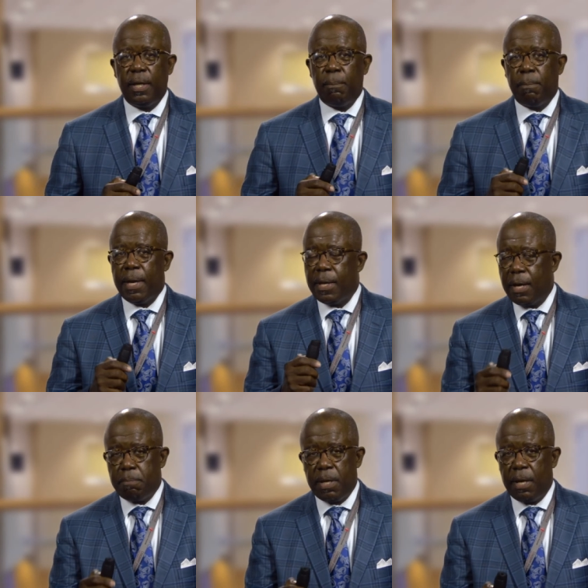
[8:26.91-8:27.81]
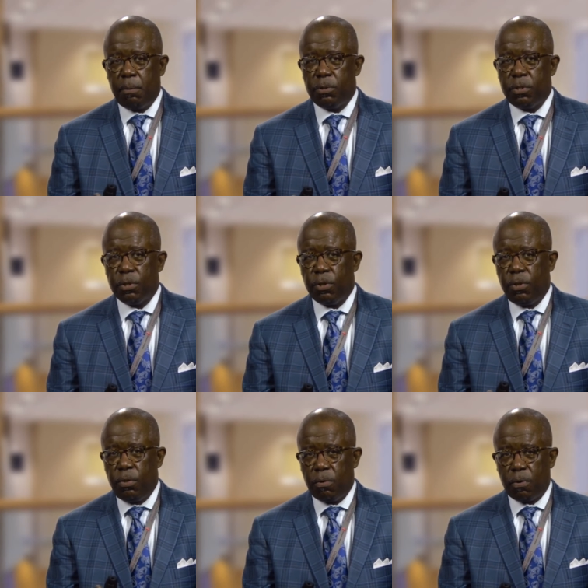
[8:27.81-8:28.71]
may not be able to
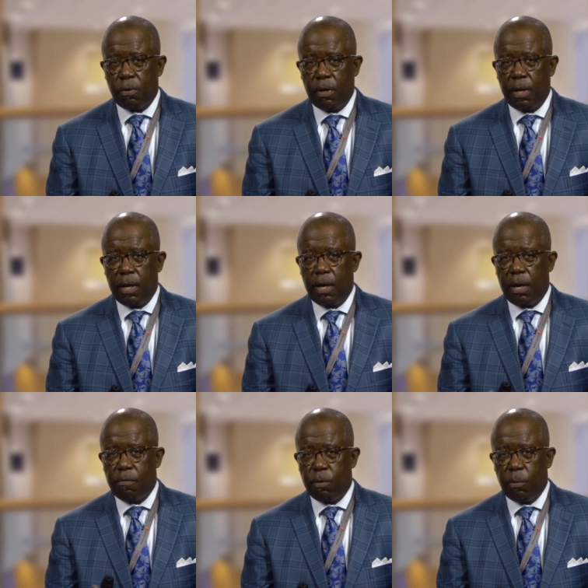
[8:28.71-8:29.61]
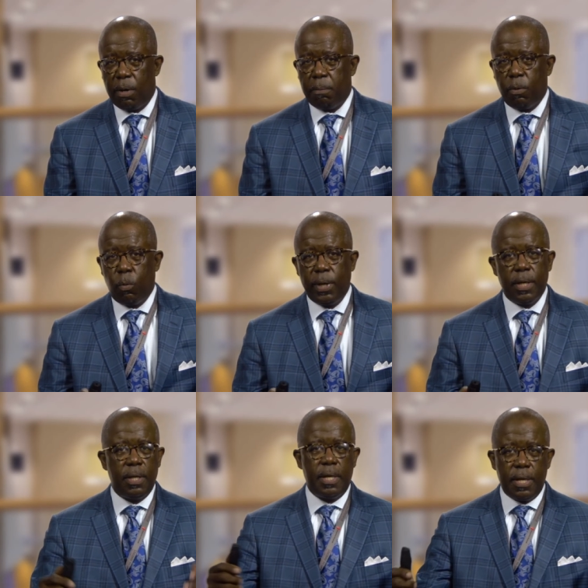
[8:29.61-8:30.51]
cure everyone, but we
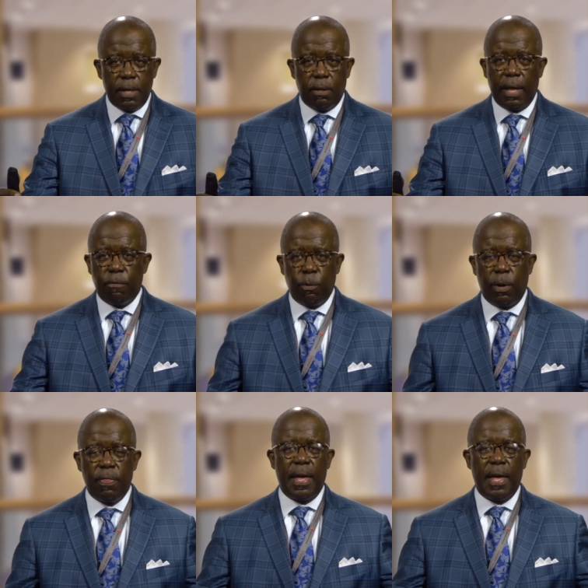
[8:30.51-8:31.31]
can heal everyone.